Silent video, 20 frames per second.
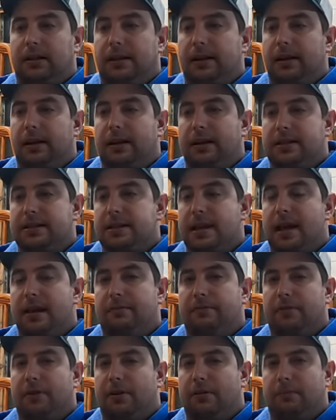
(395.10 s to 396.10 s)

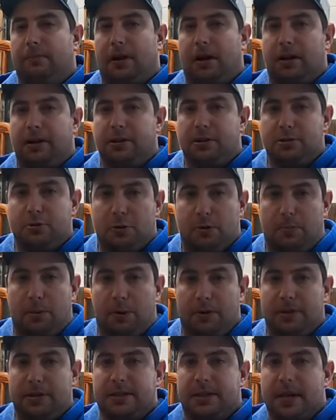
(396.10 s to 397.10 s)
aside from our usual
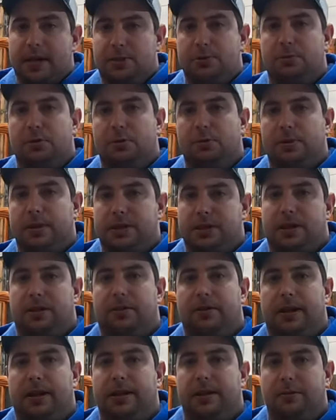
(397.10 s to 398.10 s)
pulling schedule, which
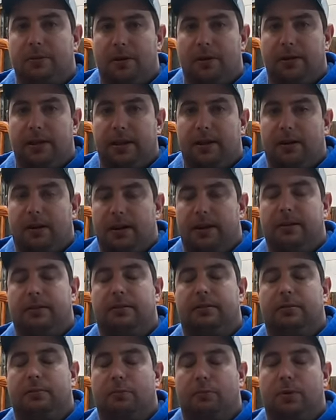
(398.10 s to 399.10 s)
I'll let you all in
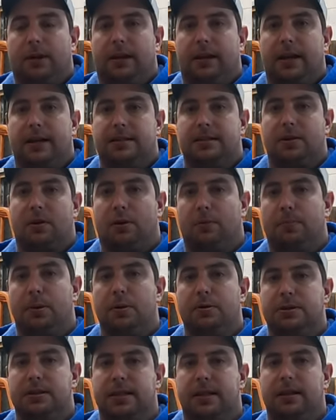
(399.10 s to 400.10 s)
on when that's all
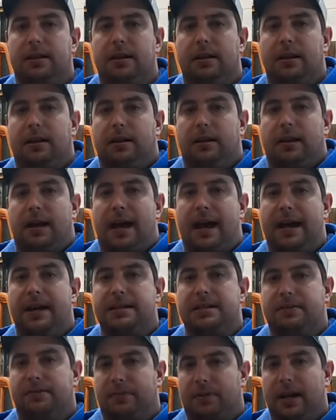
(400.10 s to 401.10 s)
posted,
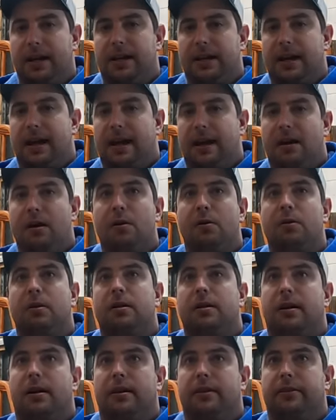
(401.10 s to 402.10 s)
as of right
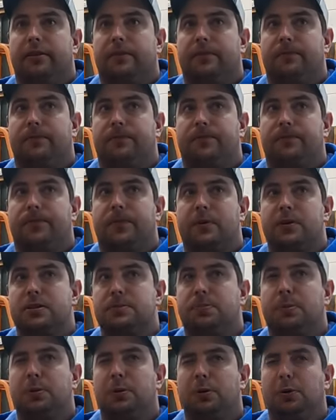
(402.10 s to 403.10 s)
now, the
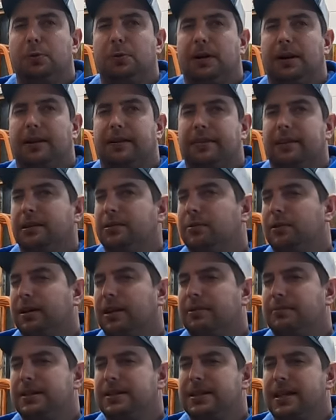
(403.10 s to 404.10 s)
first pull where I think we're
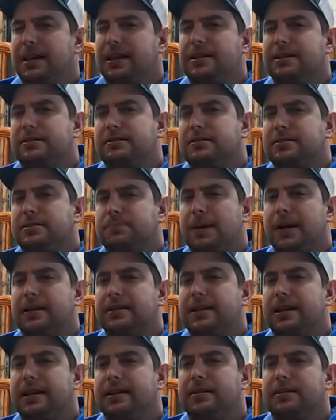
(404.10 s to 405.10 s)
going to be taking
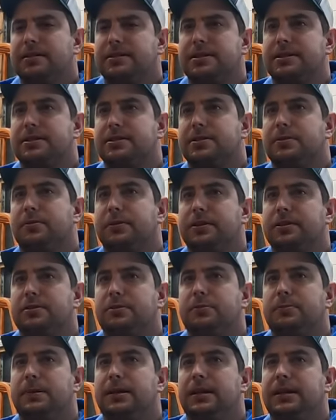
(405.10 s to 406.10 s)
spectators is going
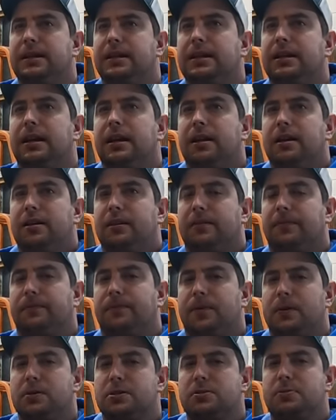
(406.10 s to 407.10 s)
to be the
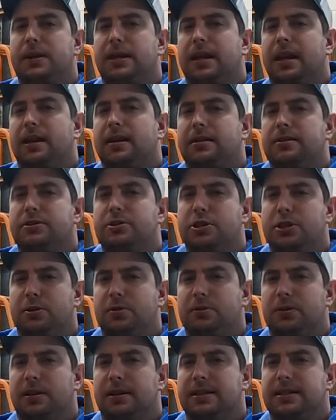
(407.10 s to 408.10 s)
first weekend in
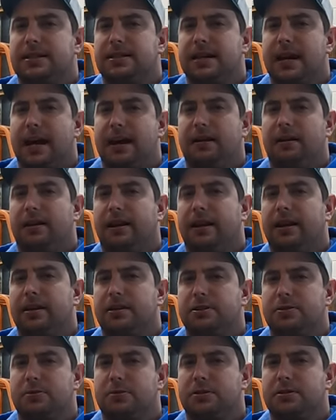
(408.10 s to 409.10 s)
June on the Saturday
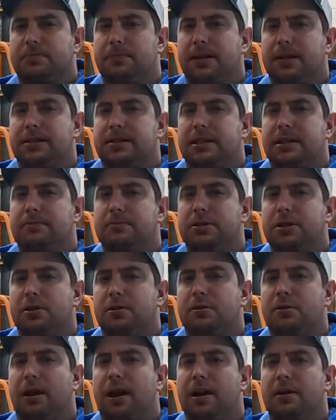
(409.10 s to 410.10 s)
at Georgian Bay Steam
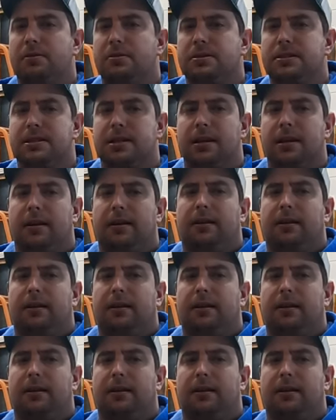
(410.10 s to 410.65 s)
Show grounds.